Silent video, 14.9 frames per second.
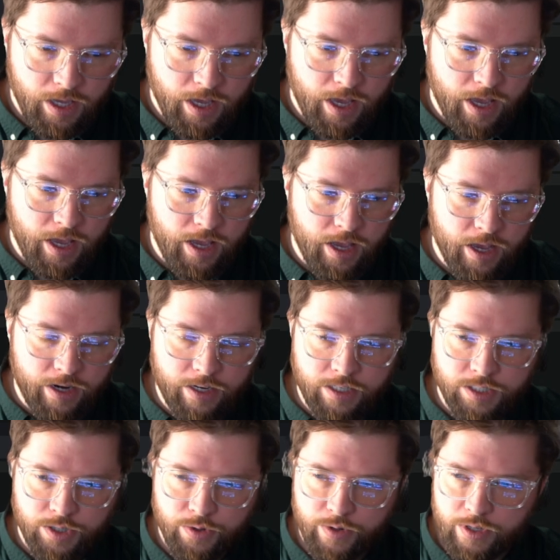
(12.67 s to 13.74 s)
and it's
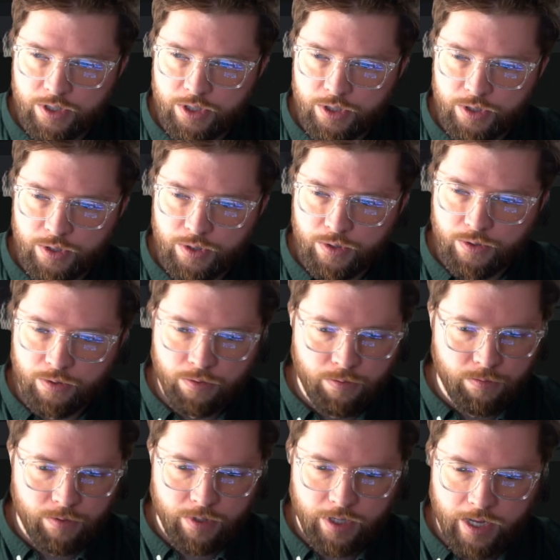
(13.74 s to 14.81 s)
going to
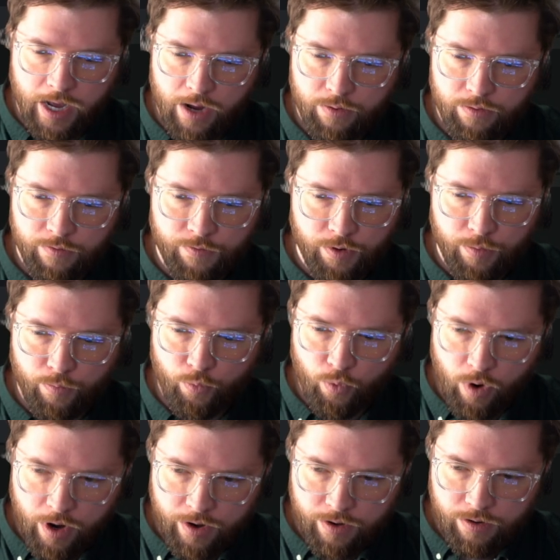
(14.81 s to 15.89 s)
count from
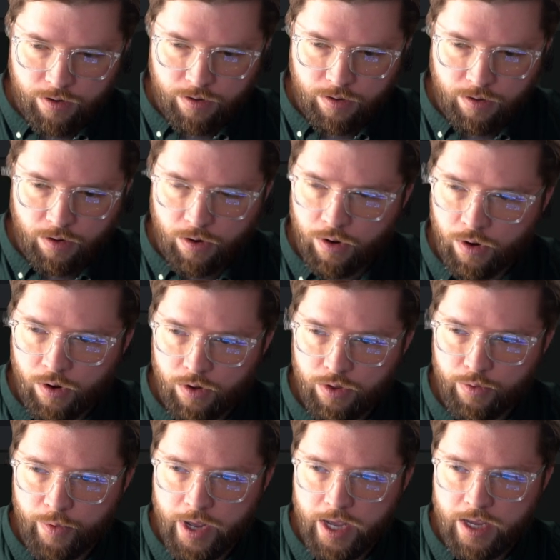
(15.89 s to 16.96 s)
1 all the
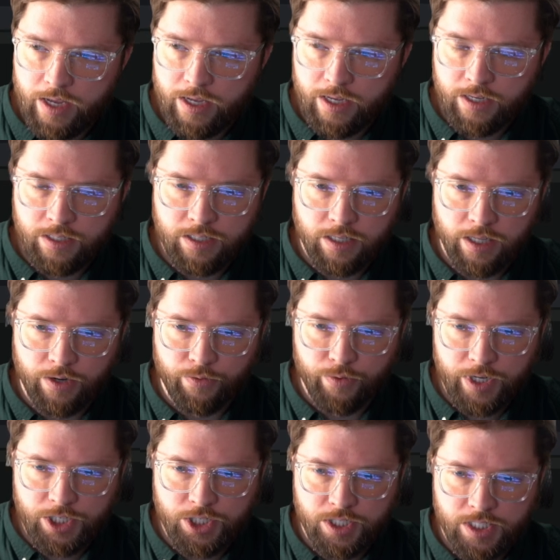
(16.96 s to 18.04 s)
way until it
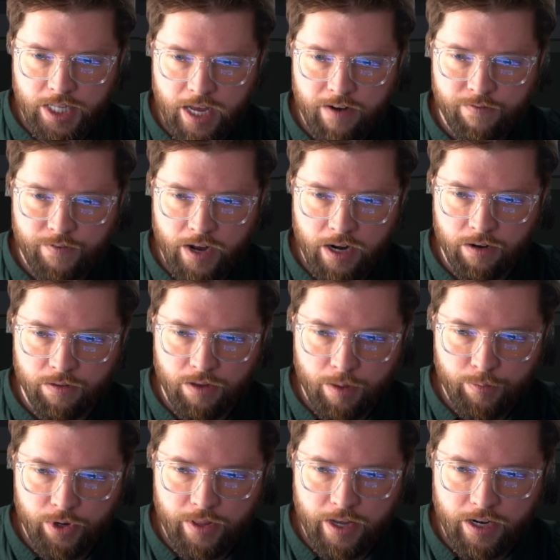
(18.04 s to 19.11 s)
reaches that final
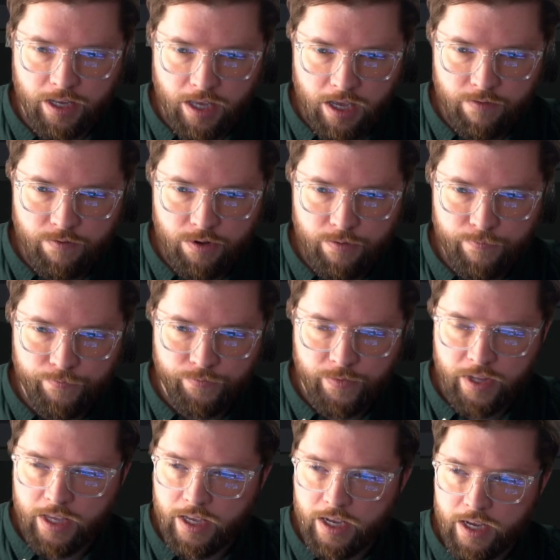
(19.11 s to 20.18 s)
number that it gave you,
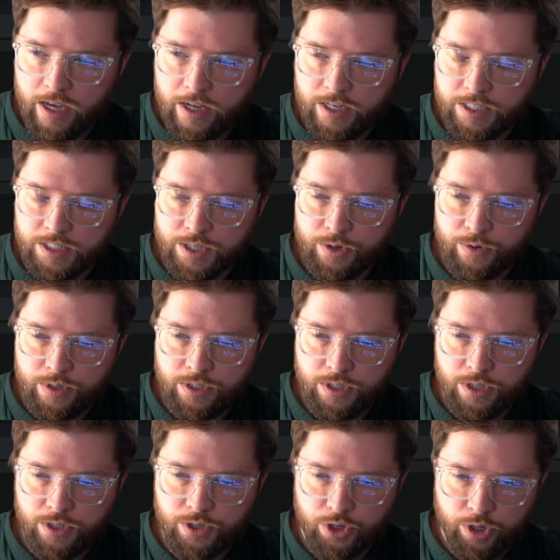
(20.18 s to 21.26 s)
and it's going to
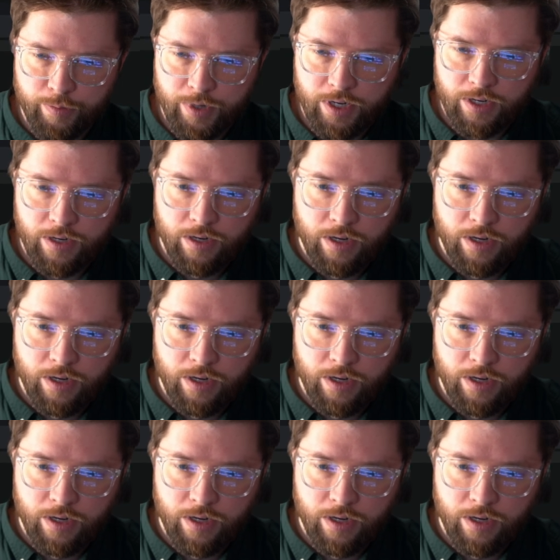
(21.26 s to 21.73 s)
determine